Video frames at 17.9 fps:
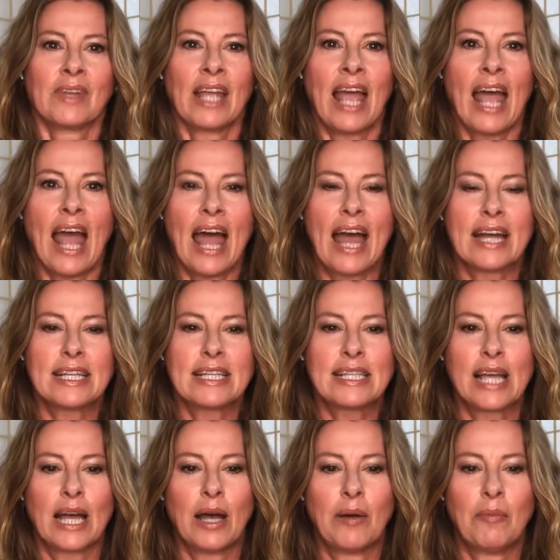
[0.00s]
as
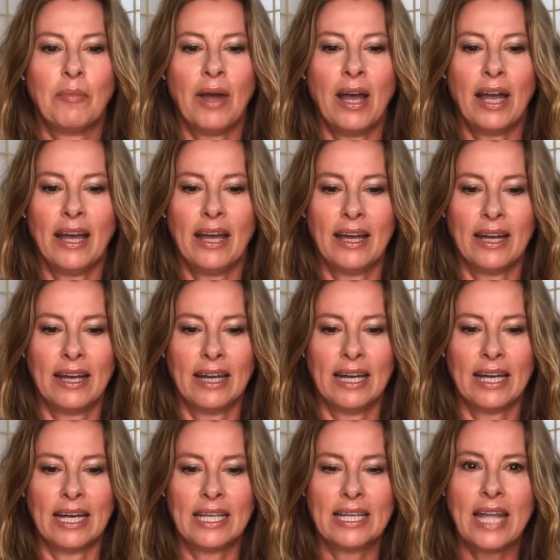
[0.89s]

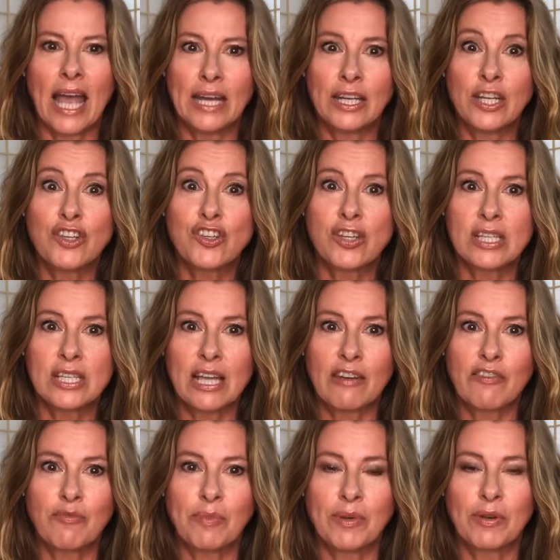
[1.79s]
the energies
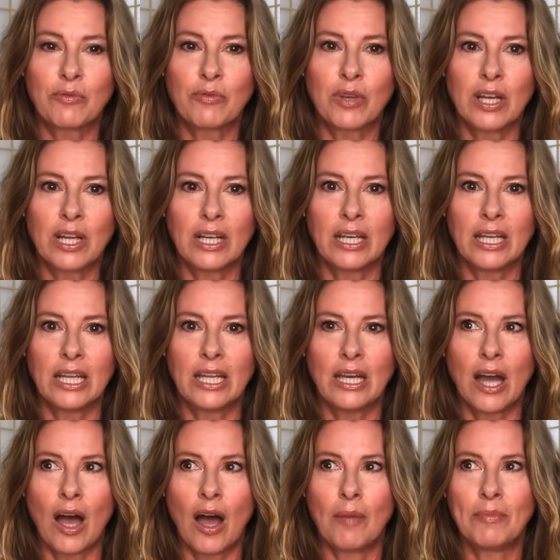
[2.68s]
have been really
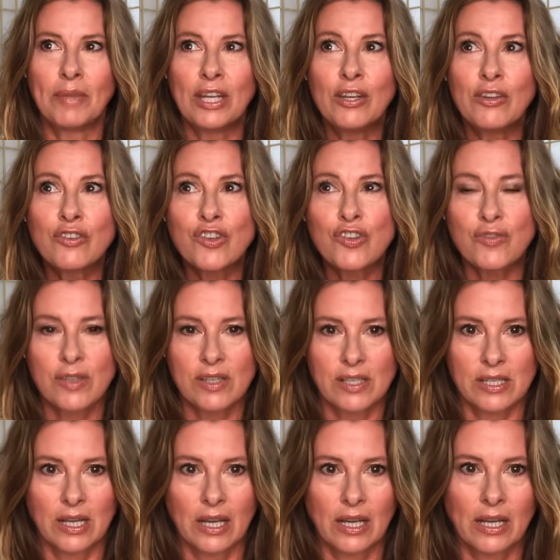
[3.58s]

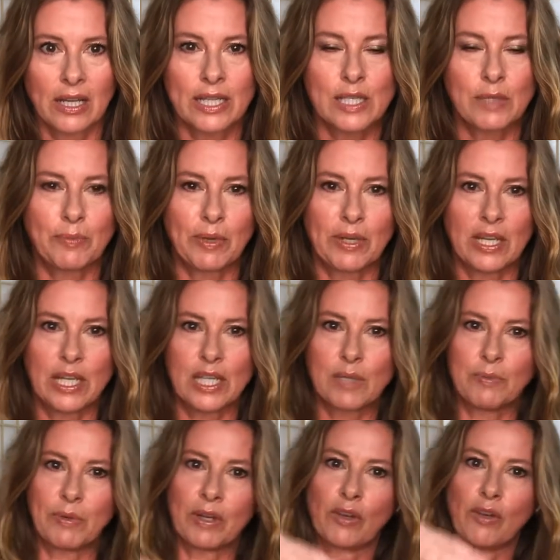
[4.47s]
interesting. It's
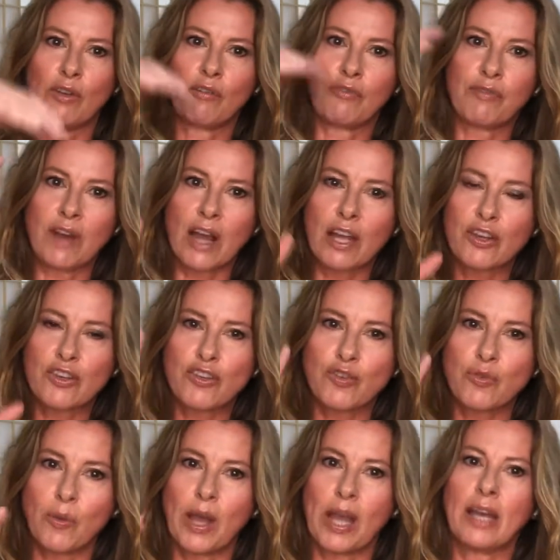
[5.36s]
been
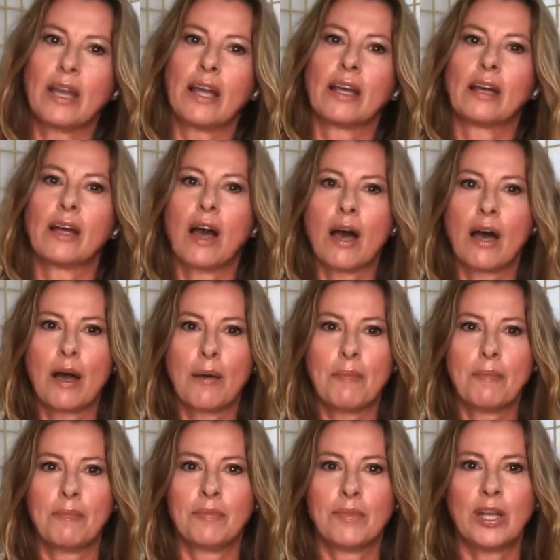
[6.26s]
fluctuating.
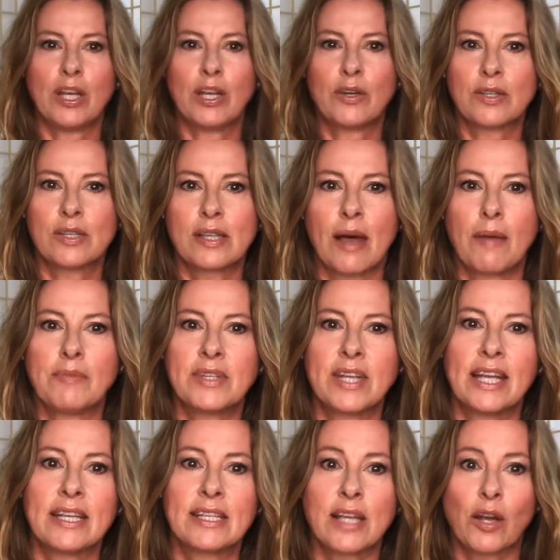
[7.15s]
Some
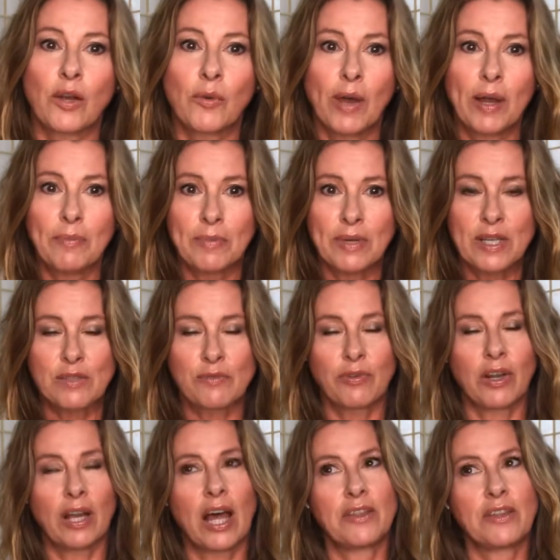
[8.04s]
days are quite
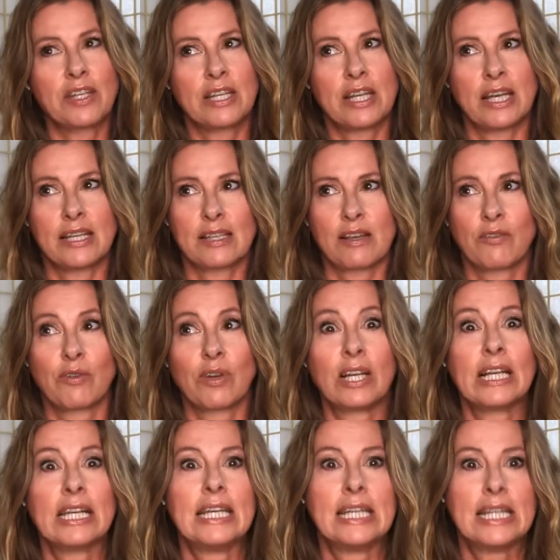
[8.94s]
peaceful, other days are
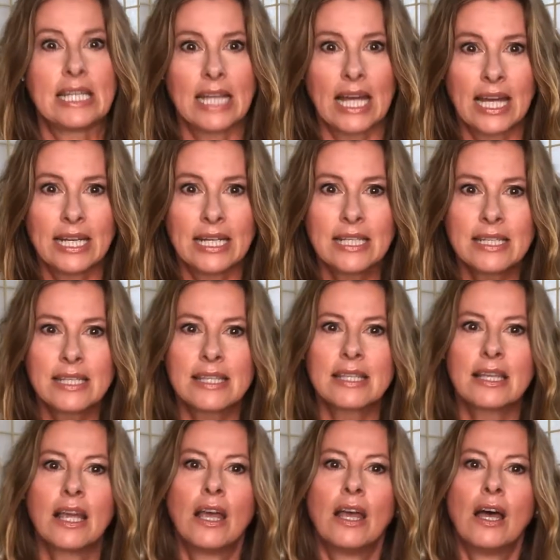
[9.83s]
really
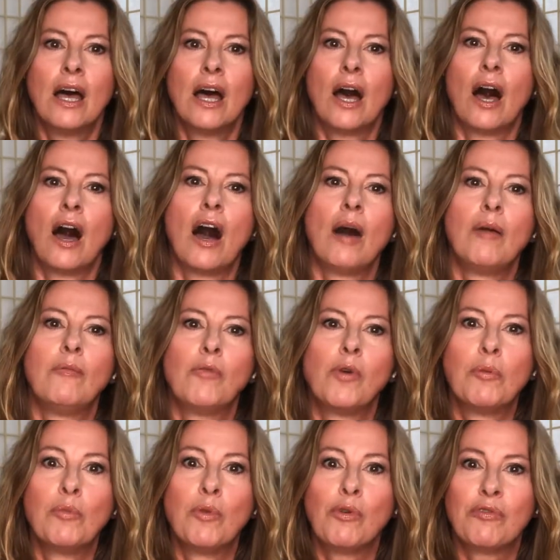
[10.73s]
intense.
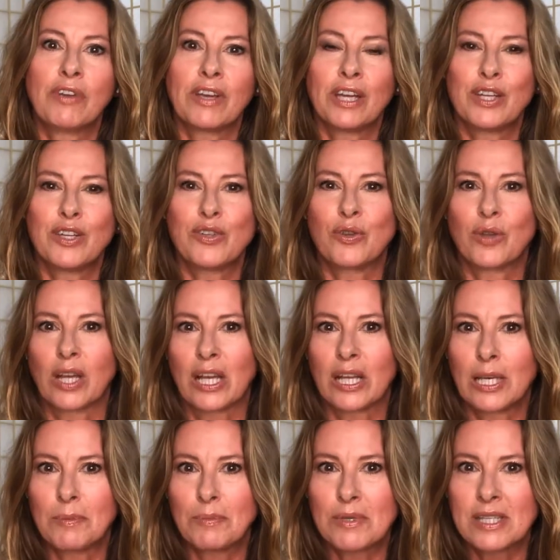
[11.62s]
We're moving into
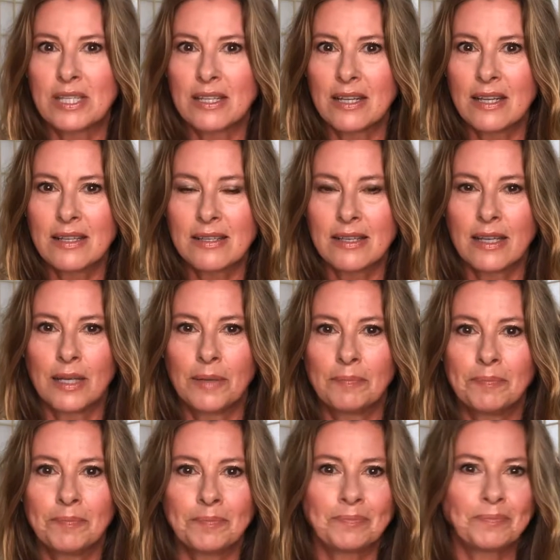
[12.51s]
eclipse
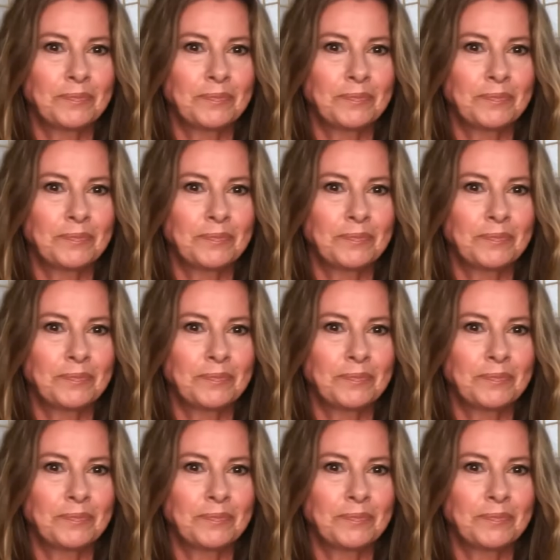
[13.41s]
season.